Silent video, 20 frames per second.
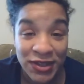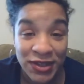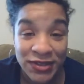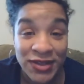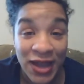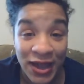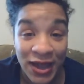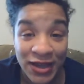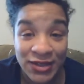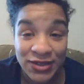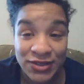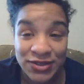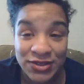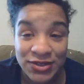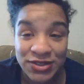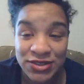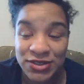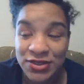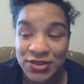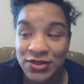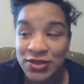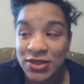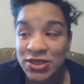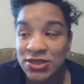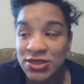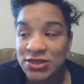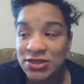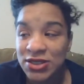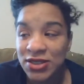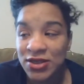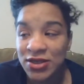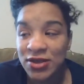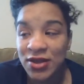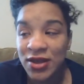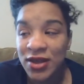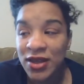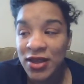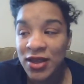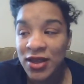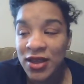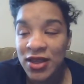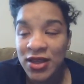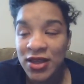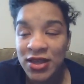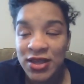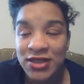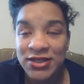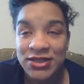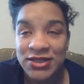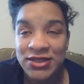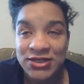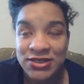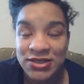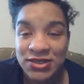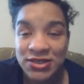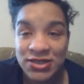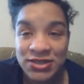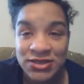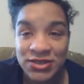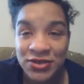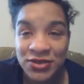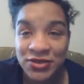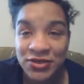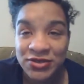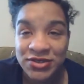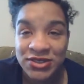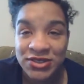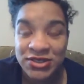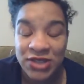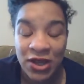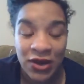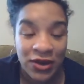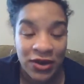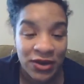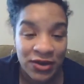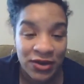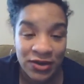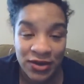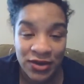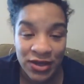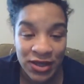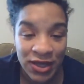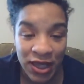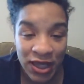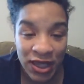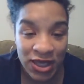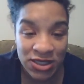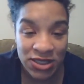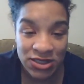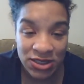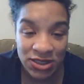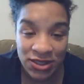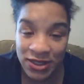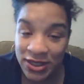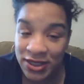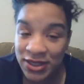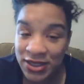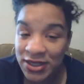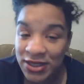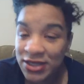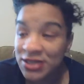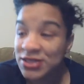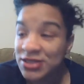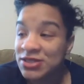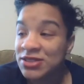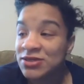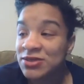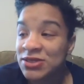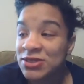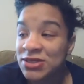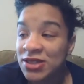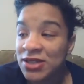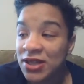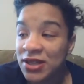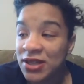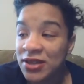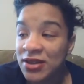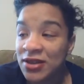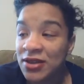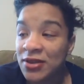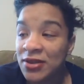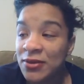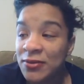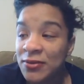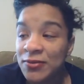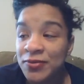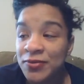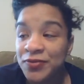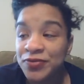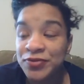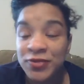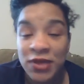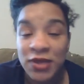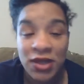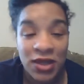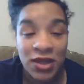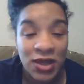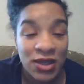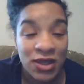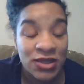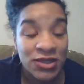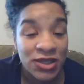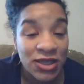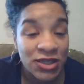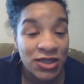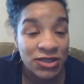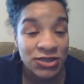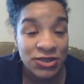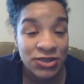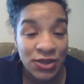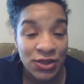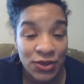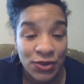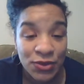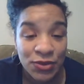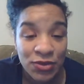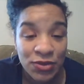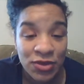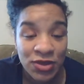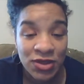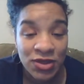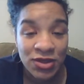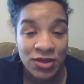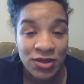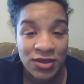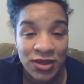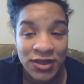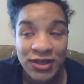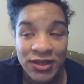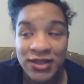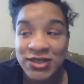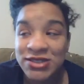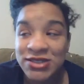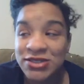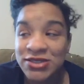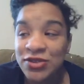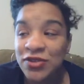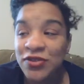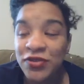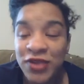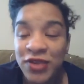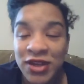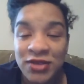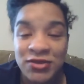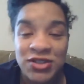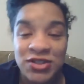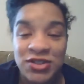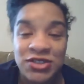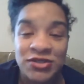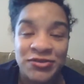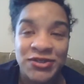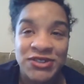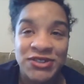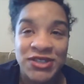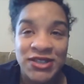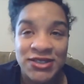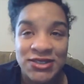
doctors, you can tell. And this old stern Asian lady, and she was like, yeah, so, and they're so frank with you, which I